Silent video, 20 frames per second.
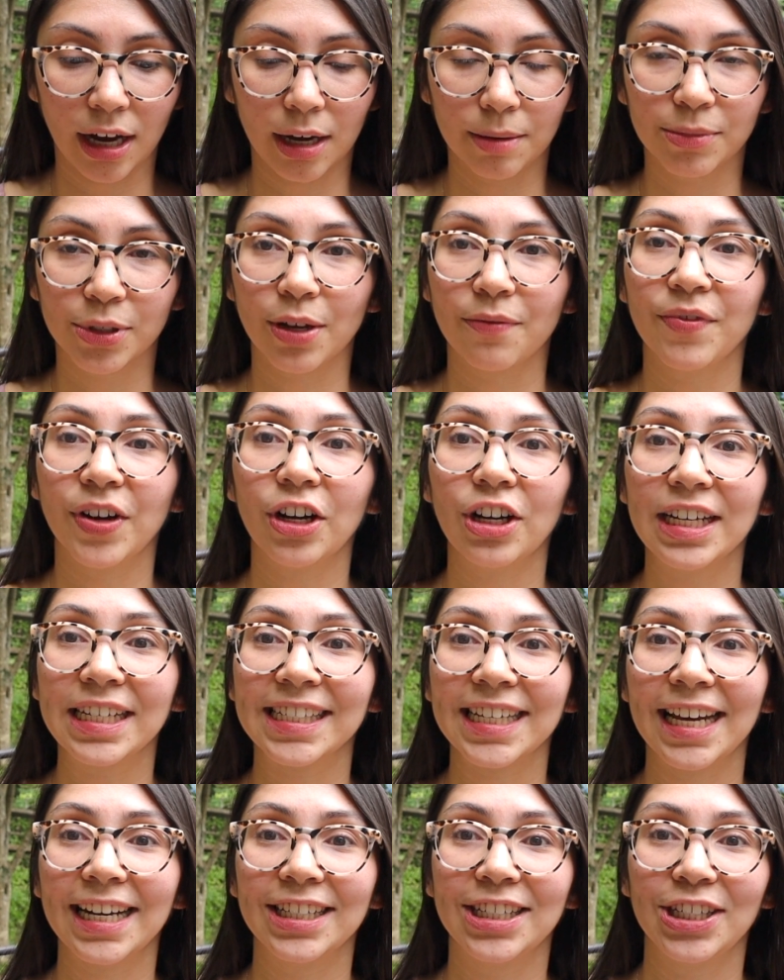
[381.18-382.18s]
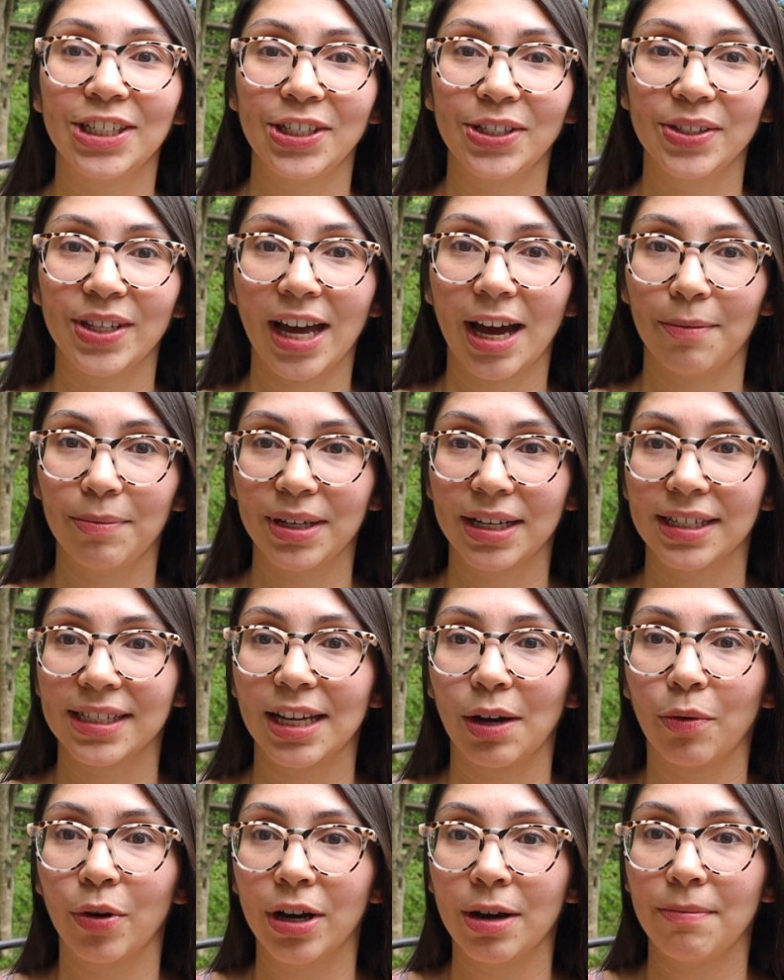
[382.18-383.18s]
So I'm very excited to do that because
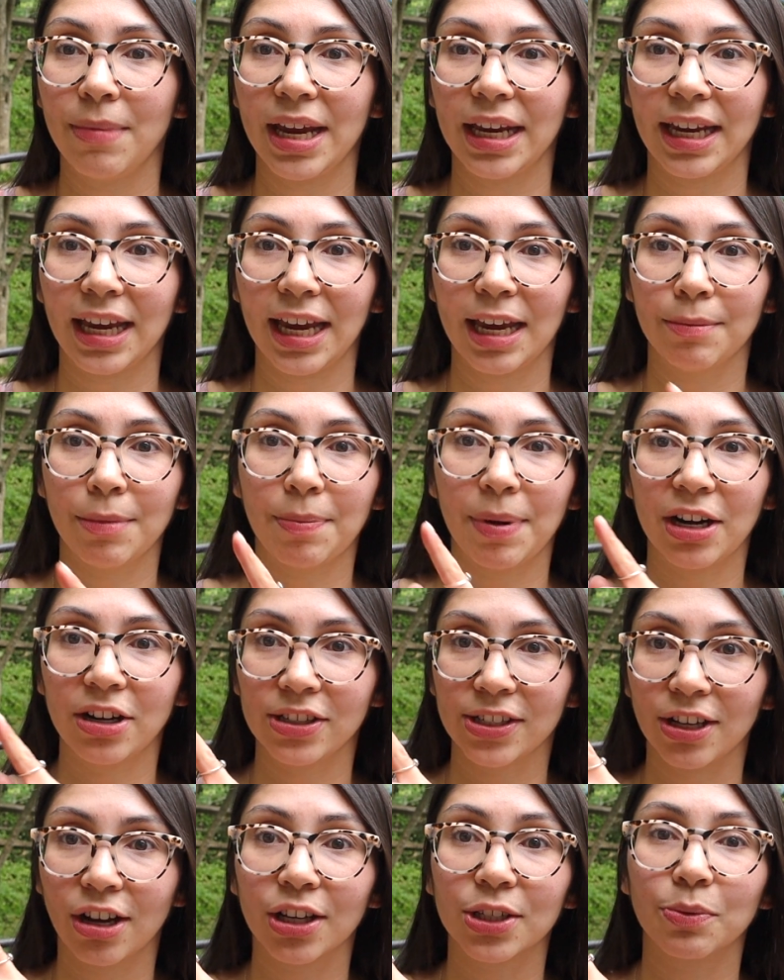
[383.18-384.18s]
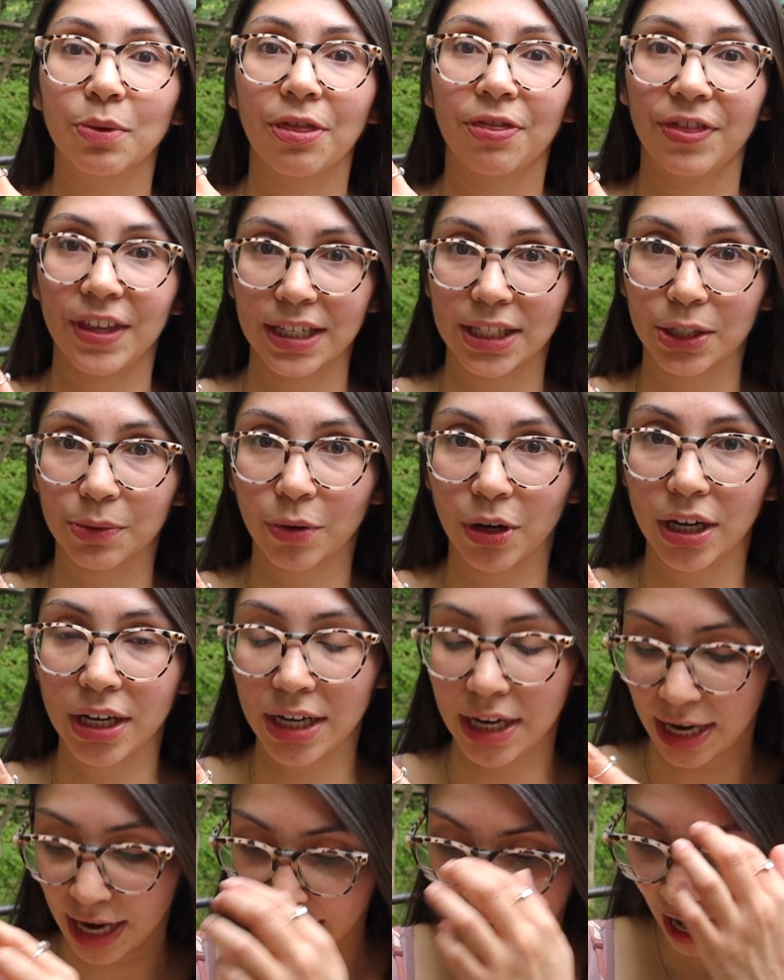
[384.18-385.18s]
I want to make him a pair of socks with this one,
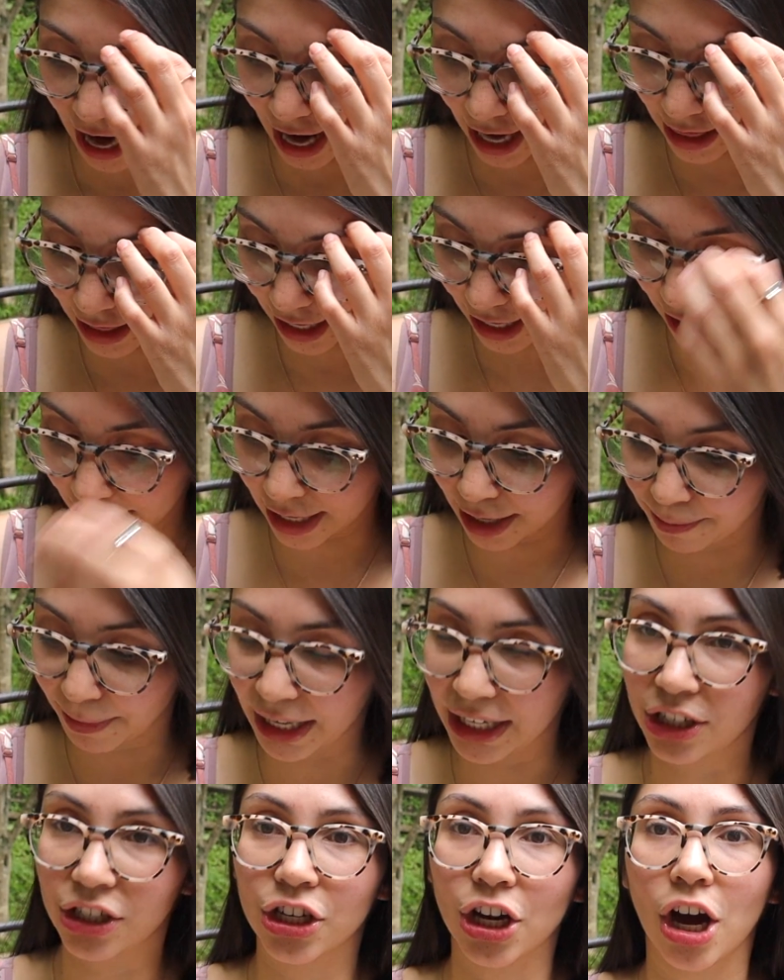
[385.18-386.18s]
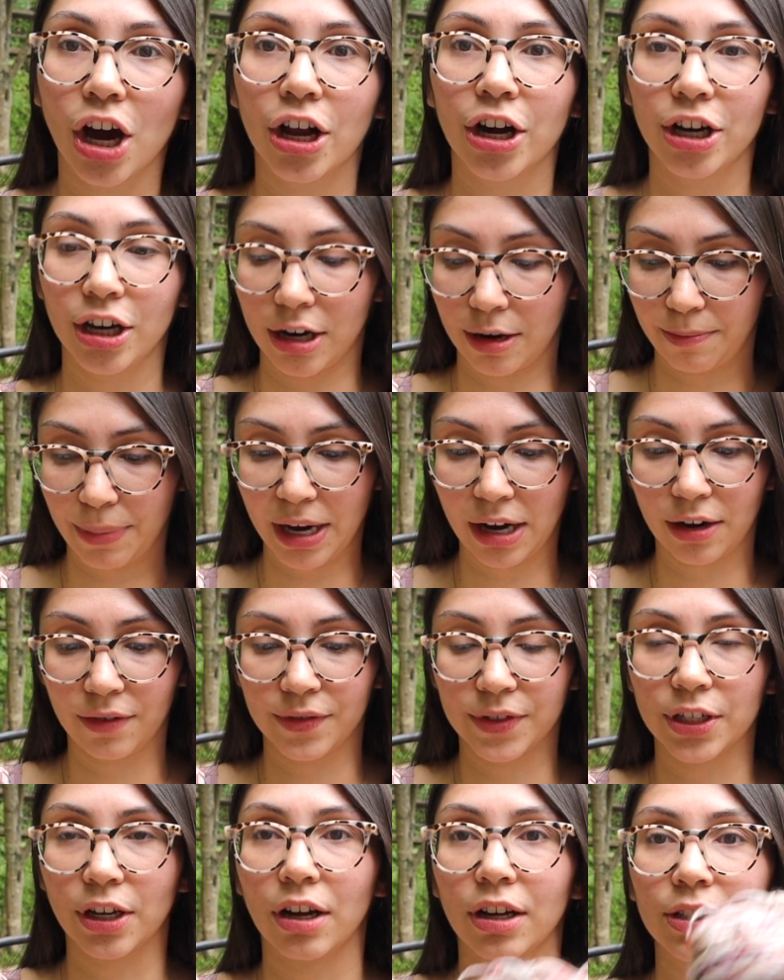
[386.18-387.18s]
and then my daughter a pair of
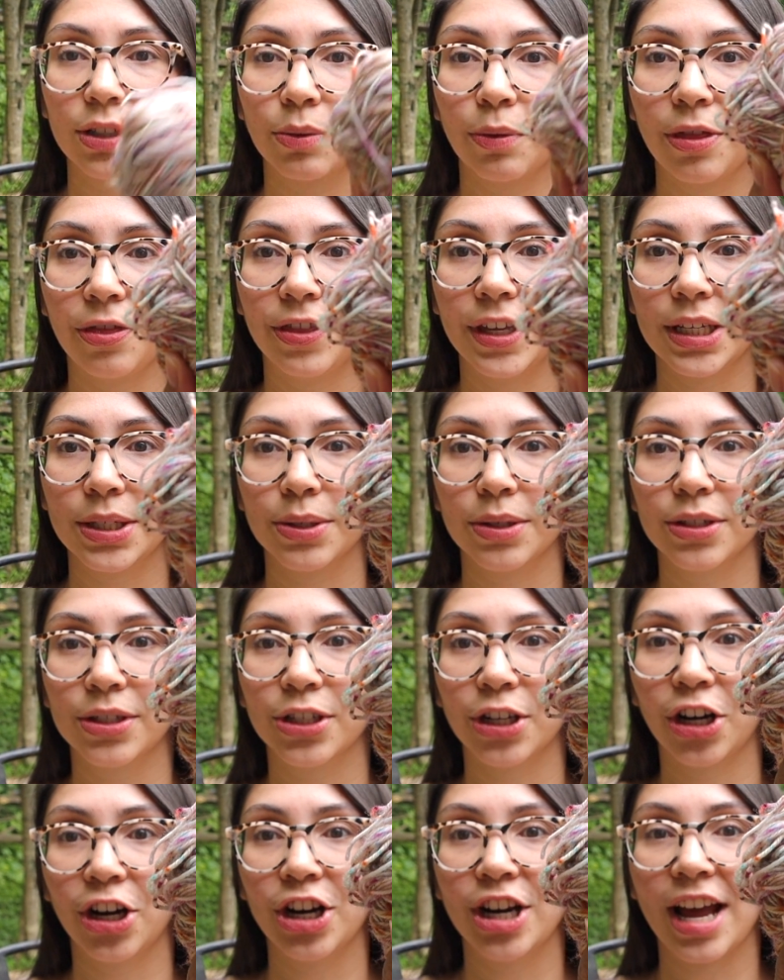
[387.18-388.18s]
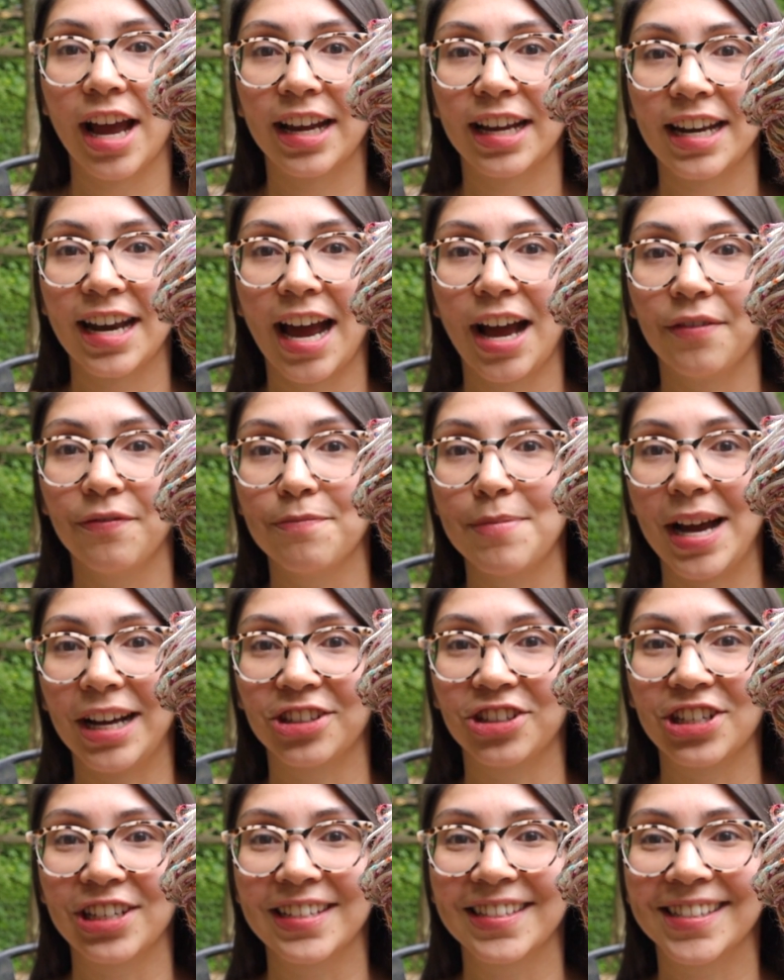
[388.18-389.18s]
socks with this one, so her and I can have
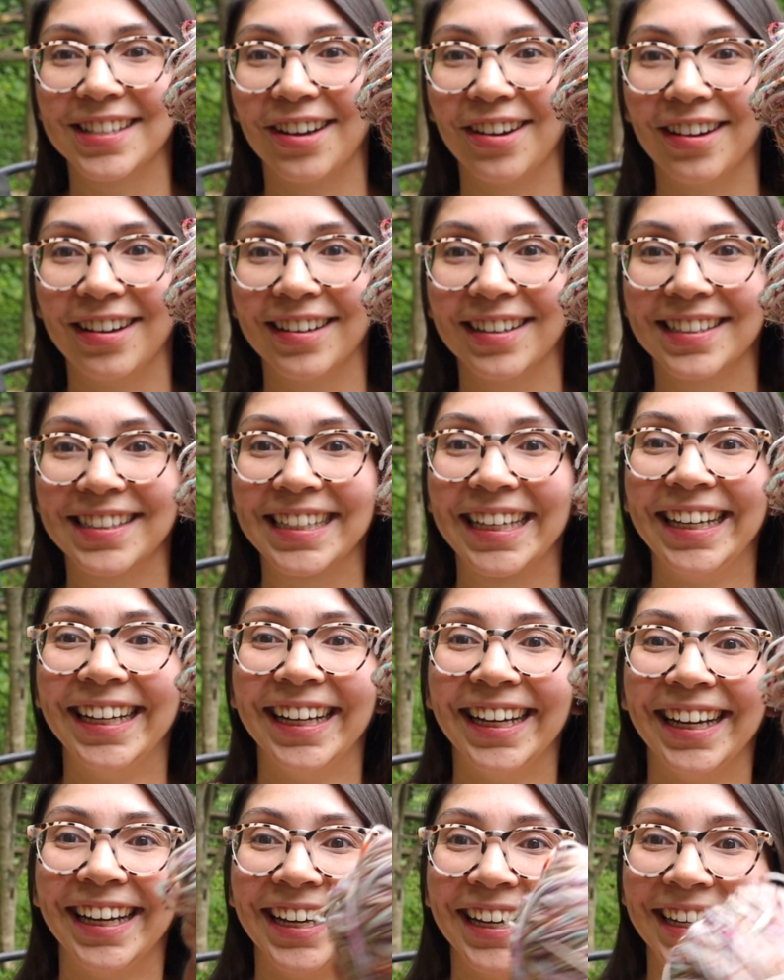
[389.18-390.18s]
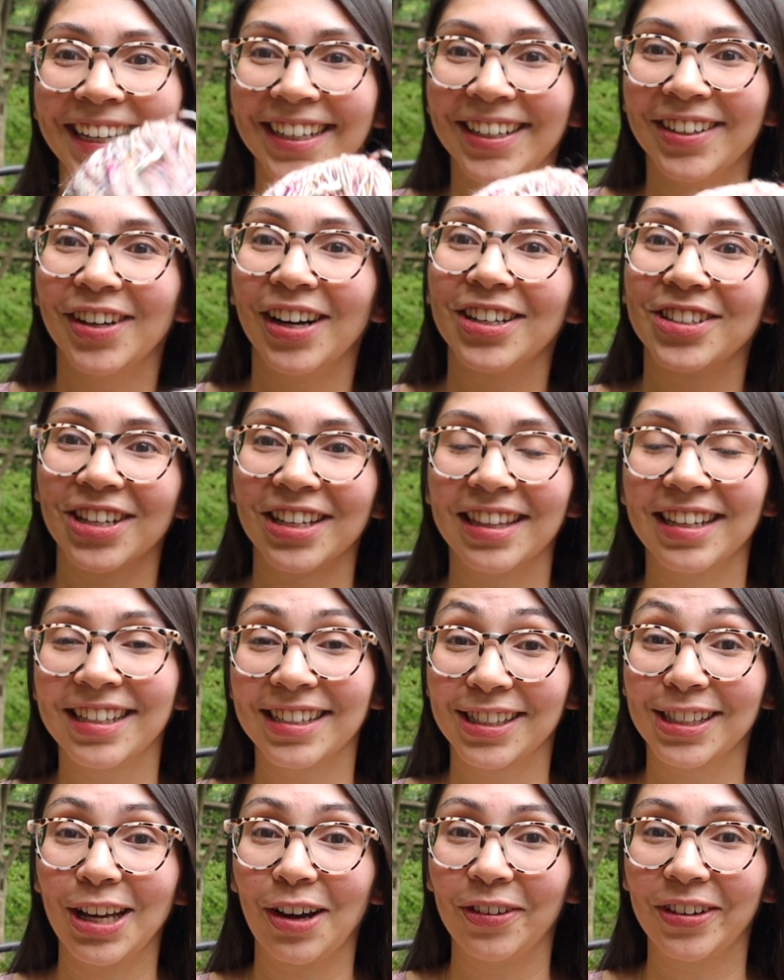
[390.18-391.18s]
matching socks, which I think
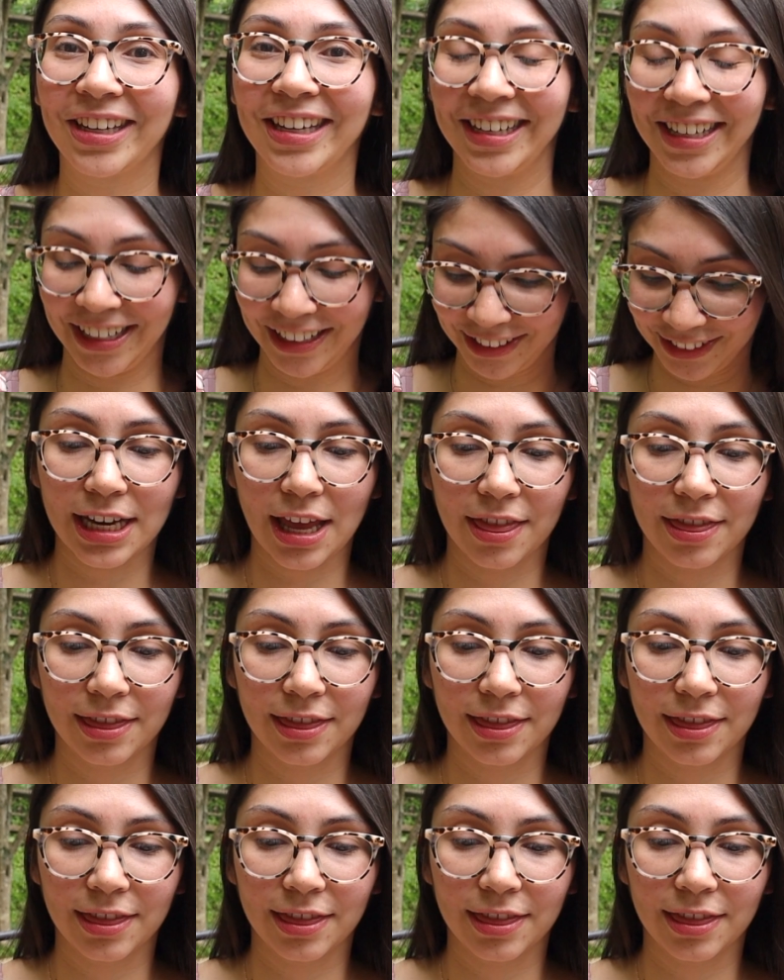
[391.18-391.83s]
is so cute.